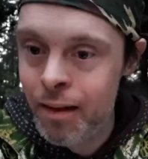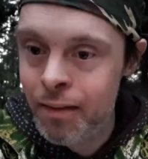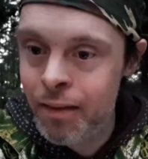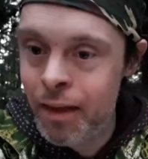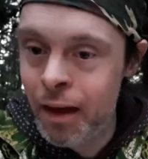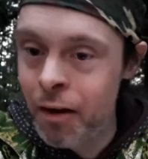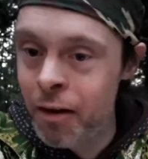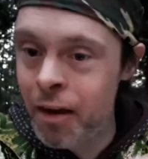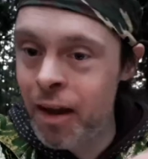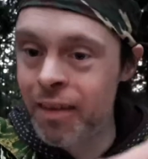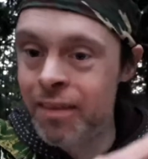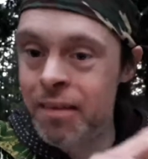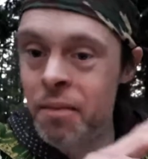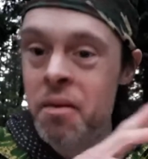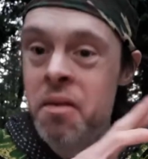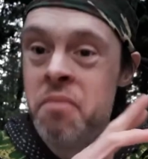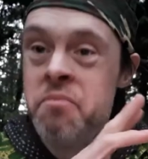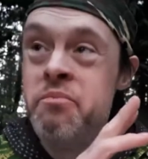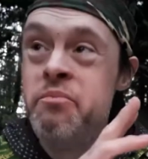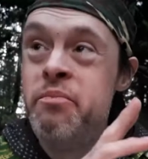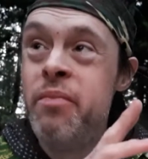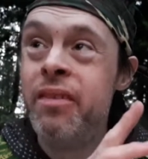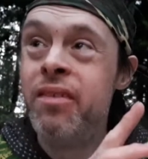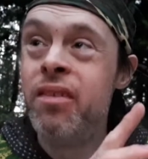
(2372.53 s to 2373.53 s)
There gets
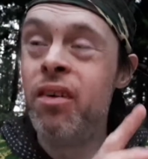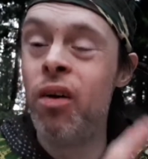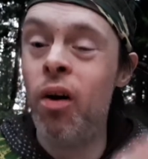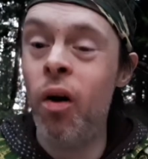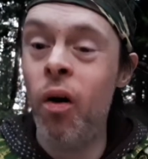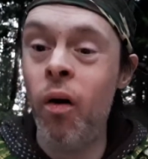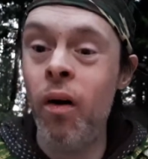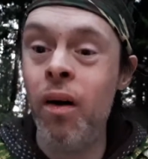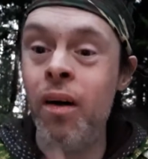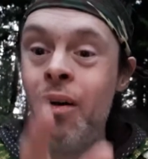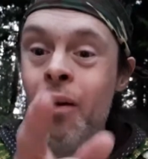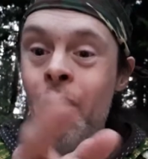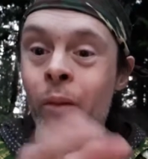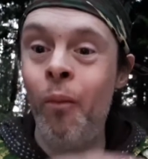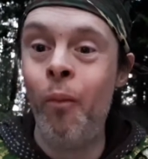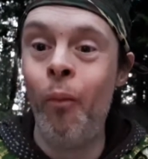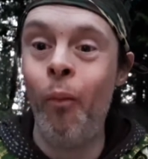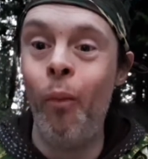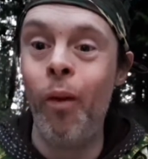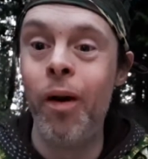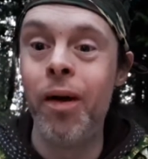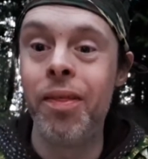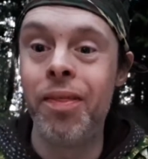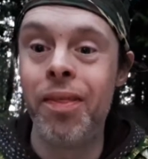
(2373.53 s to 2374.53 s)
something musical
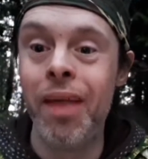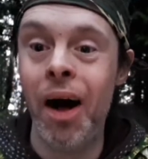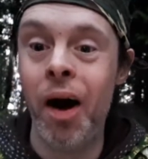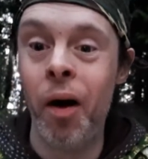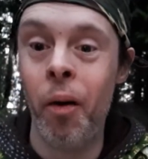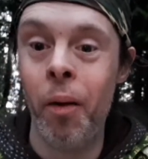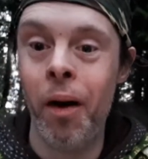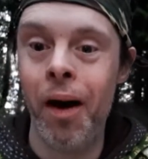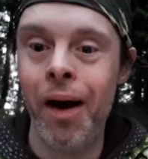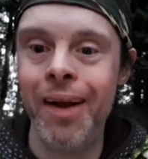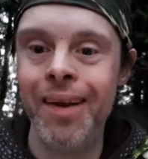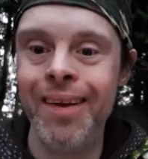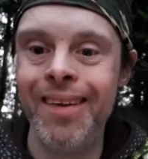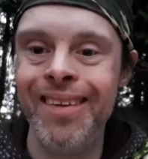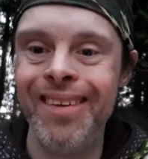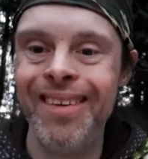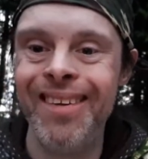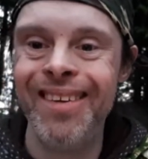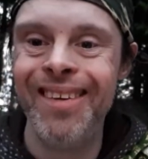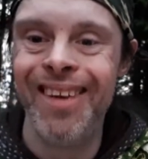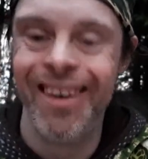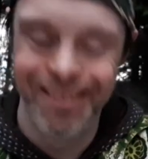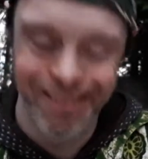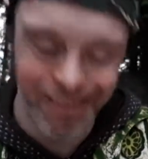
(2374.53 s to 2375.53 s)
with that one.
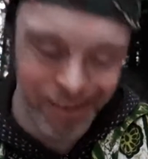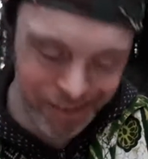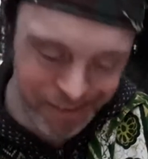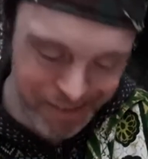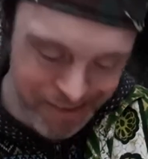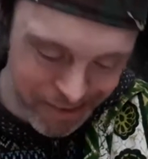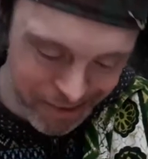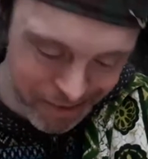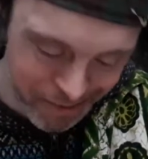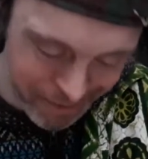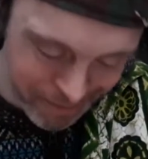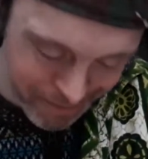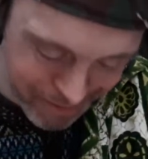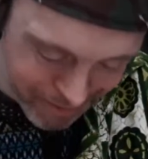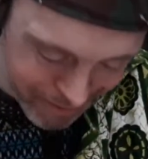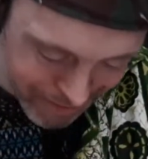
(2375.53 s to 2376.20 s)
It's all two.